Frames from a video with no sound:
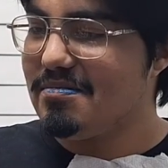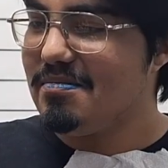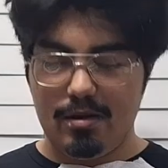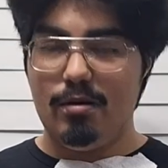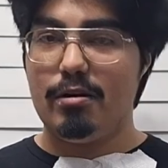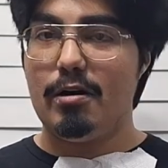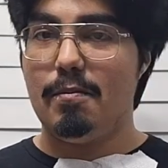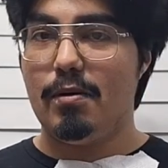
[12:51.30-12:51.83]

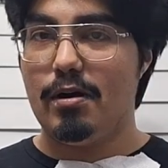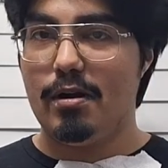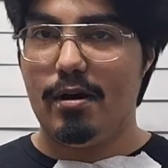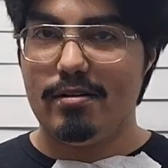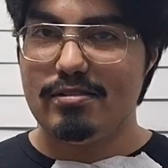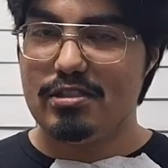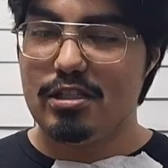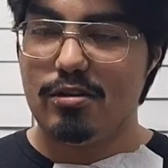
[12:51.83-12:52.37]
Okay, but in
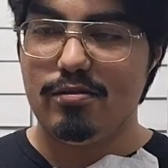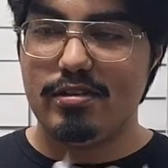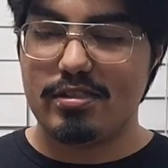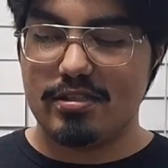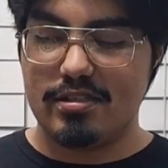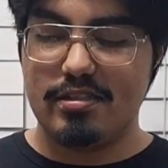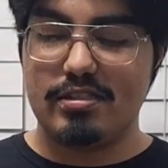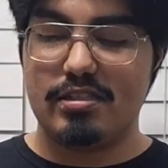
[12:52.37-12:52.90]
all
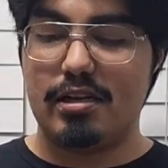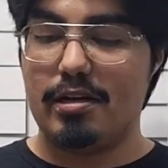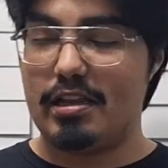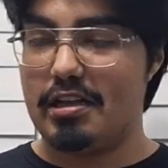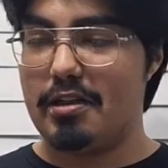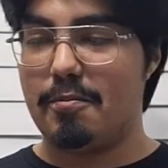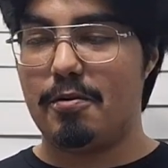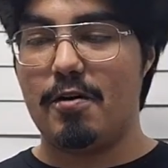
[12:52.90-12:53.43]
seriousness, I
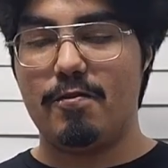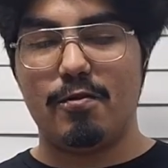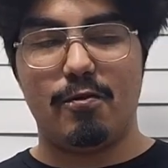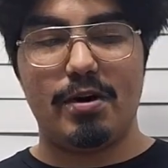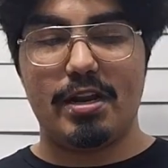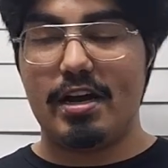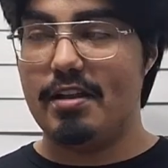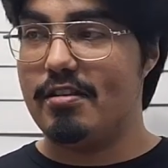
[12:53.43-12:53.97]
think the perfect
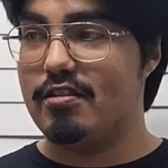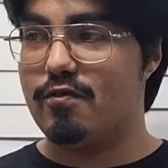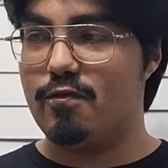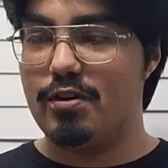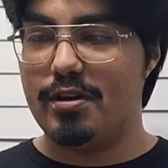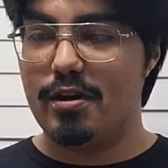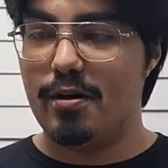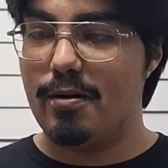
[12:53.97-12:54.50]
way to end this
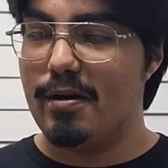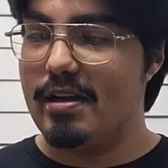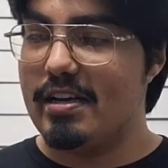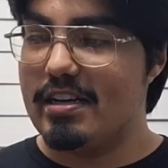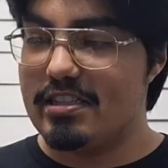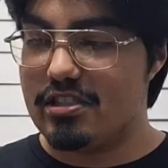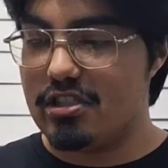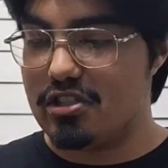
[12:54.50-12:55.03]
video
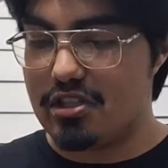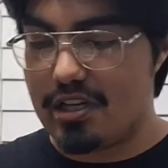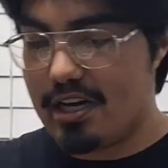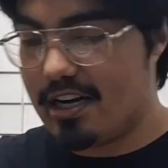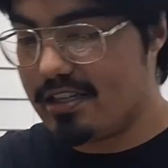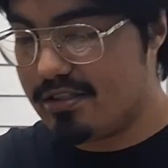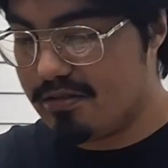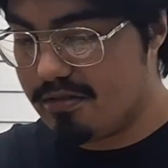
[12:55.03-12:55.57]
is just to
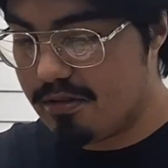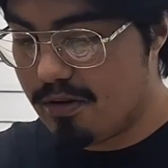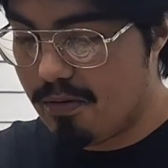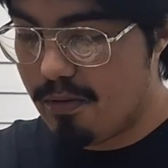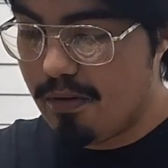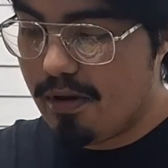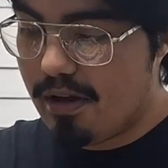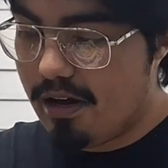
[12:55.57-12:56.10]
actually, you know,
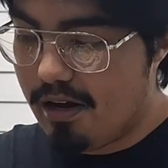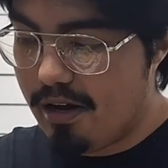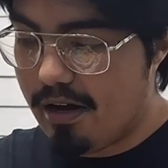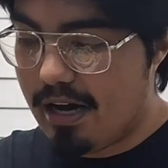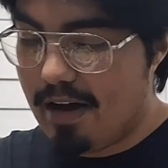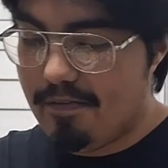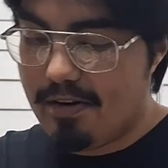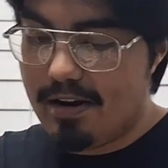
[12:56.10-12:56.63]

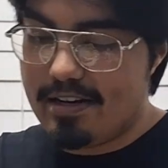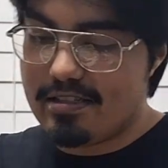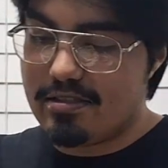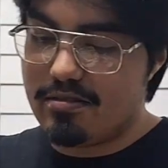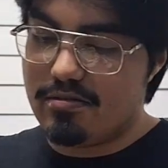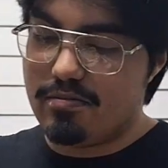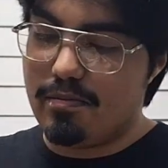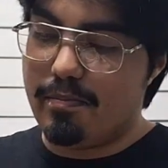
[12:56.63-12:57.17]
have a nice
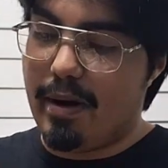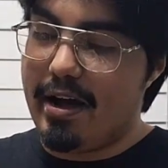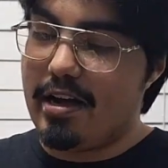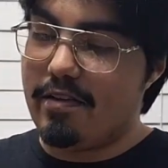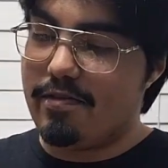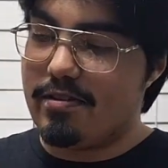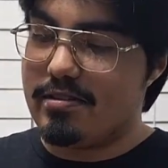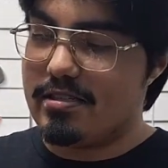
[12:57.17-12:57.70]
little bite
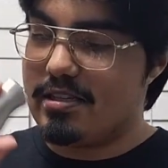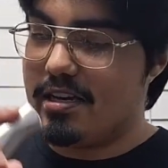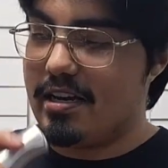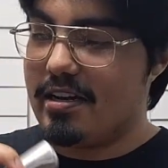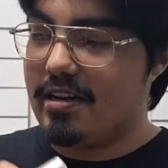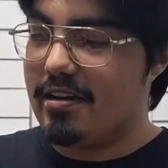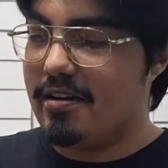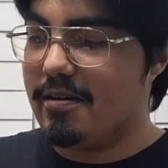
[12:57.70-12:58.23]
of this
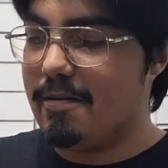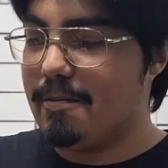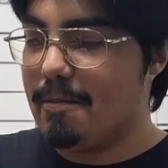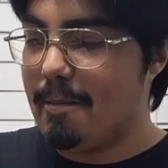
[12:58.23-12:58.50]
cake here.